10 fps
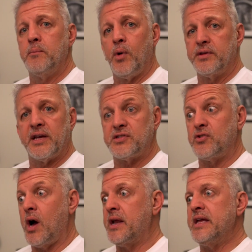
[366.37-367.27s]

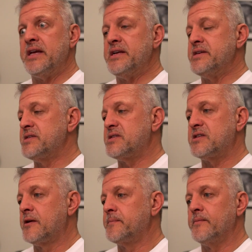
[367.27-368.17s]
Multistrada
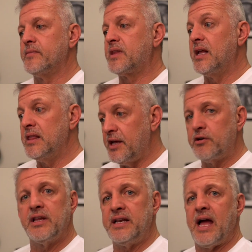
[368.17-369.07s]
is
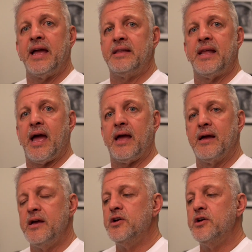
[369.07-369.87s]
literally night and day.